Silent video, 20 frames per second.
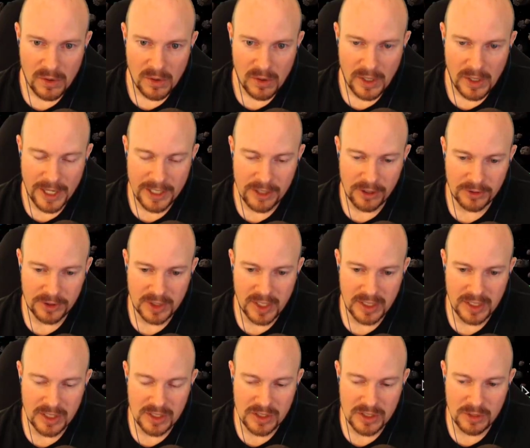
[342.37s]
I don't
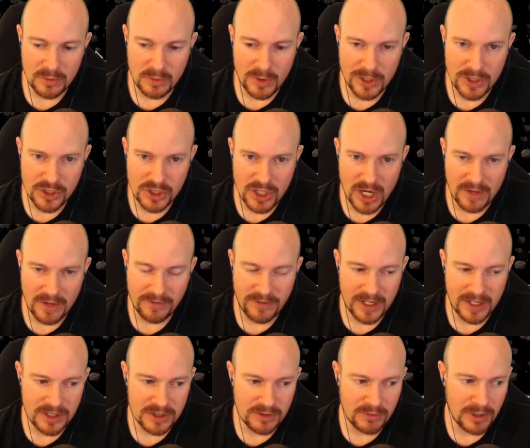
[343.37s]
think this could one-shot
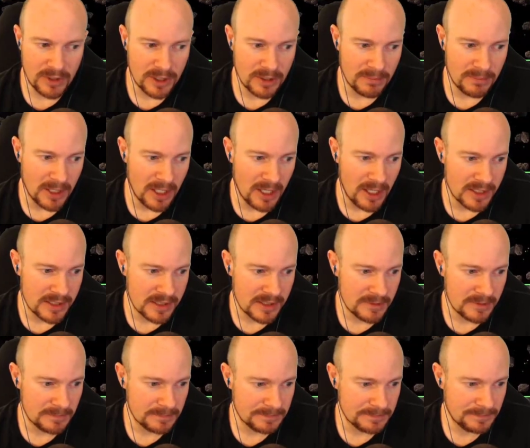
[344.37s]
phase three of the
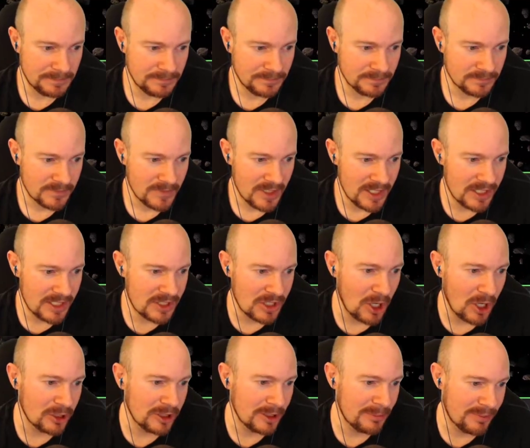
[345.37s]
boss. This is
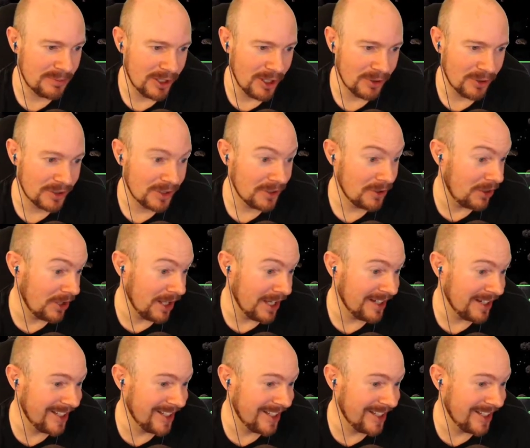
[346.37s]
totally broke, you think?